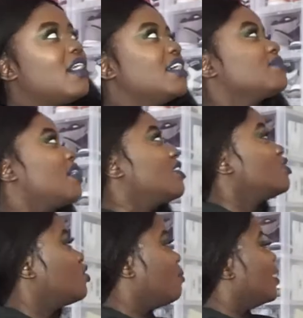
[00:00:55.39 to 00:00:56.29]
That's why there's
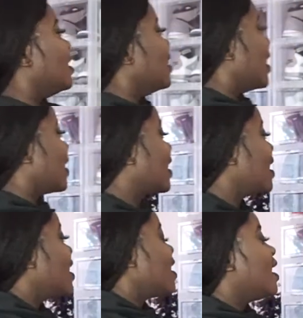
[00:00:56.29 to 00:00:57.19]
so many like
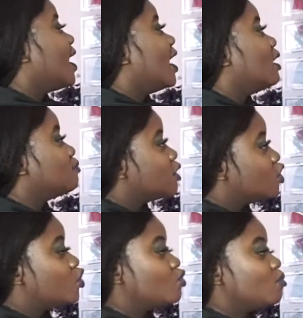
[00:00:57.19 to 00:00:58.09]
empty
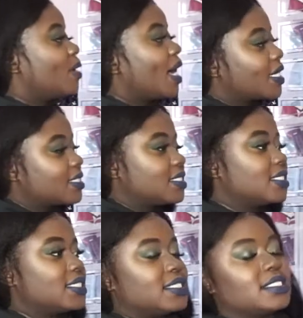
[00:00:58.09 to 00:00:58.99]
shoe
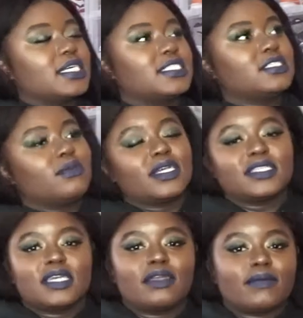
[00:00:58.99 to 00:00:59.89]
boxes. I just wanted
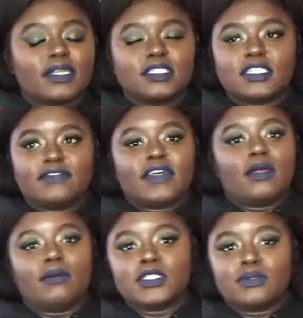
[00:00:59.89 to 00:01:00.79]
to get rid of stuff that
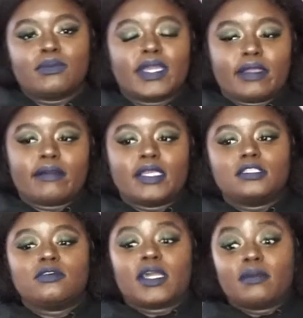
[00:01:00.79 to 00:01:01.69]
I wasn't wearing
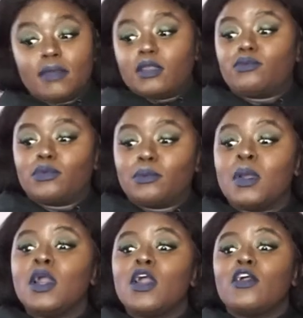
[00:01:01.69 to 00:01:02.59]
so I can make room
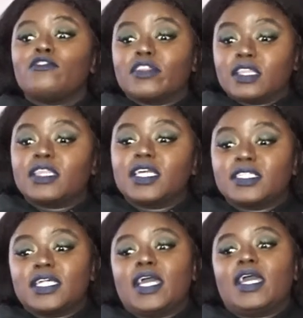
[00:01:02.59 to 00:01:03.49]
for the
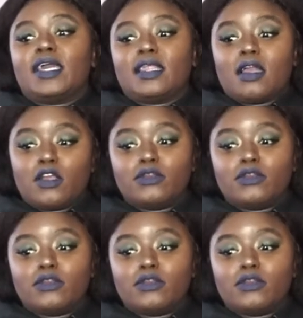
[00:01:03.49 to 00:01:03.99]
things that are